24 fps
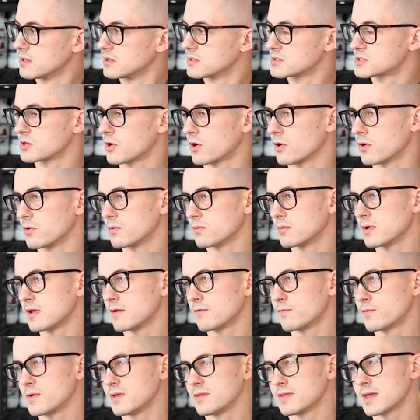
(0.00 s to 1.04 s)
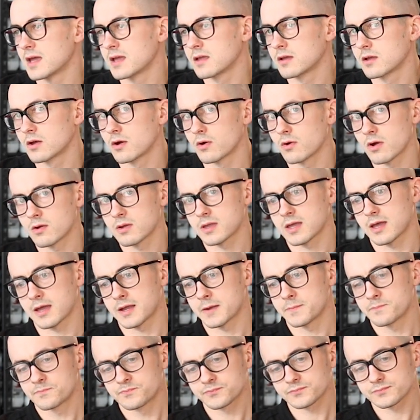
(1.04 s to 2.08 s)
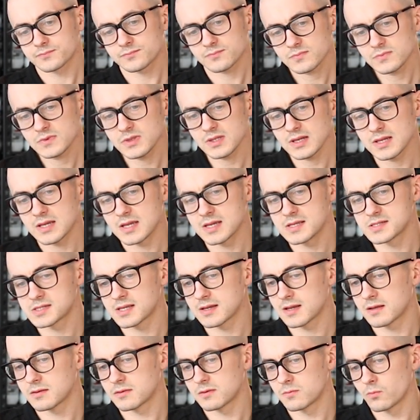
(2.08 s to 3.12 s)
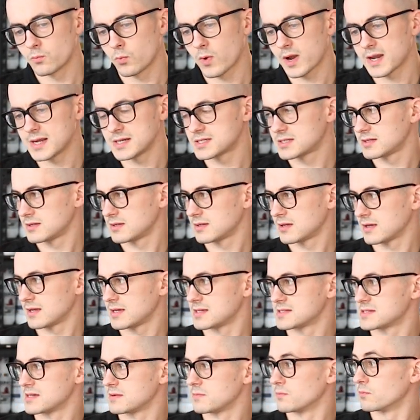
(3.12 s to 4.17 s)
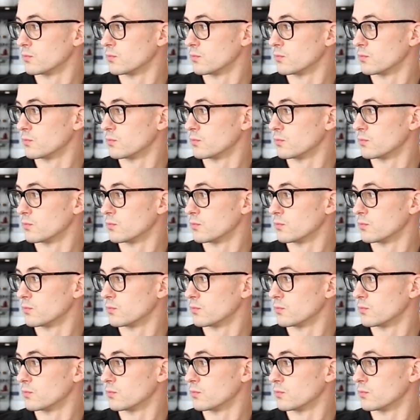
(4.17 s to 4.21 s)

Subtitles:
So if we then go, okay, is it weight as in